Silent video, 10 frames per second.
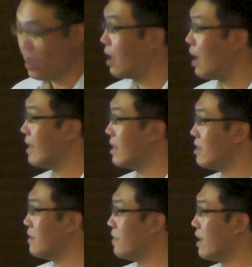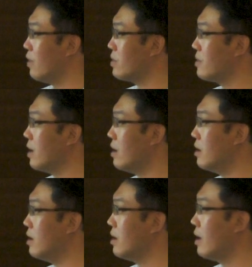identify those
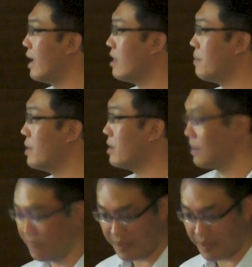elements in